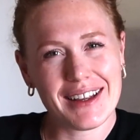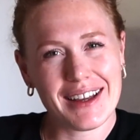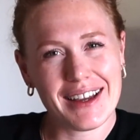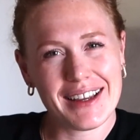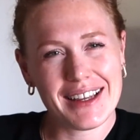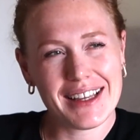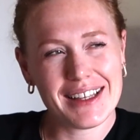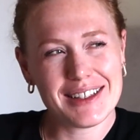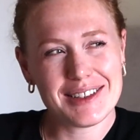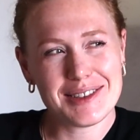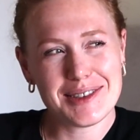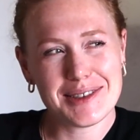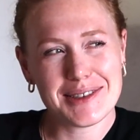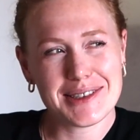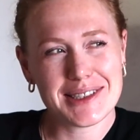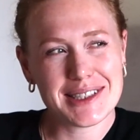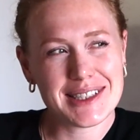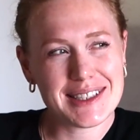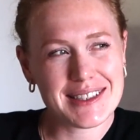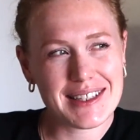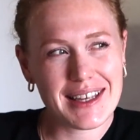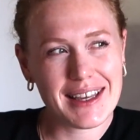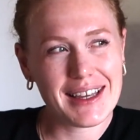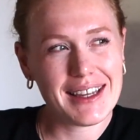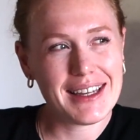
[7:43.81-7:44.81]
I guess you
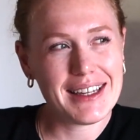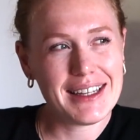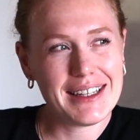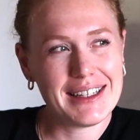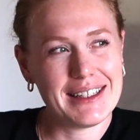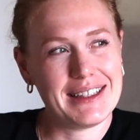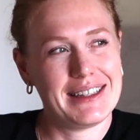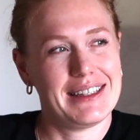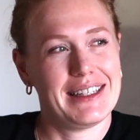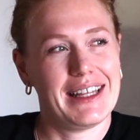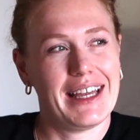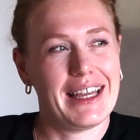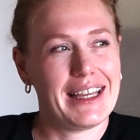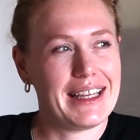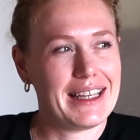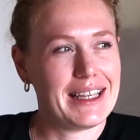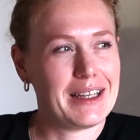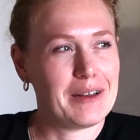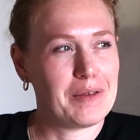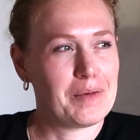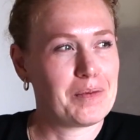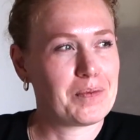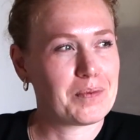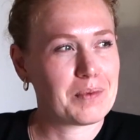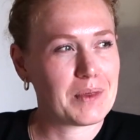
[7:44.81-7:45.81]
could say,
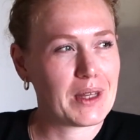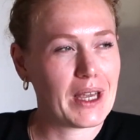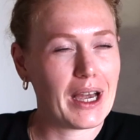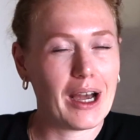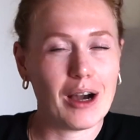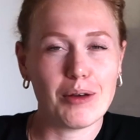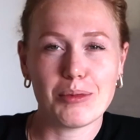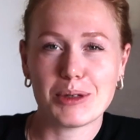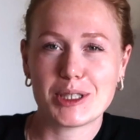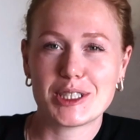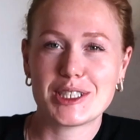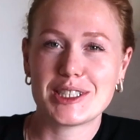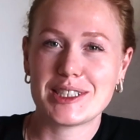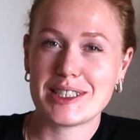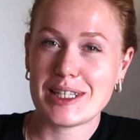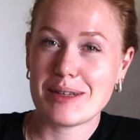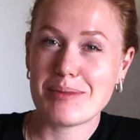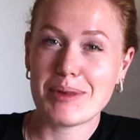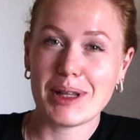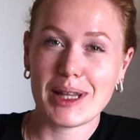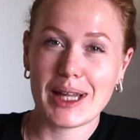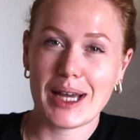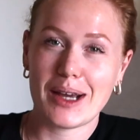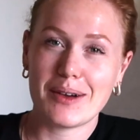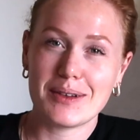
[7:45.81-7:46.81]
like how much
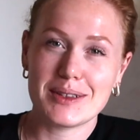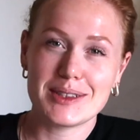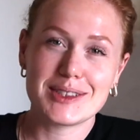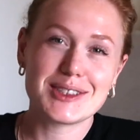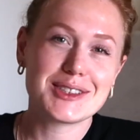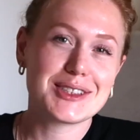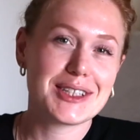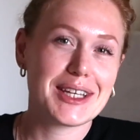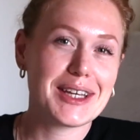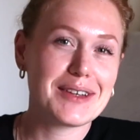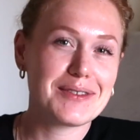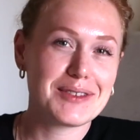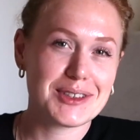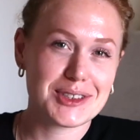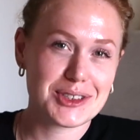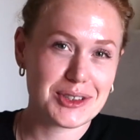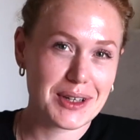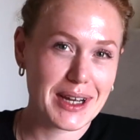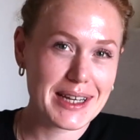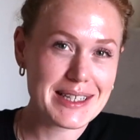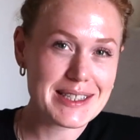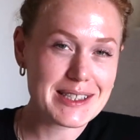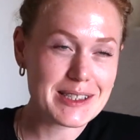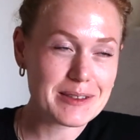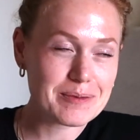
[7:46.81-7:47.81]
seam allowance to give the
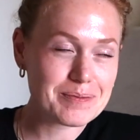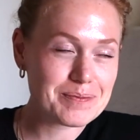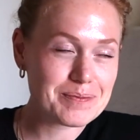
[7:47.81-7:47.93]
dress.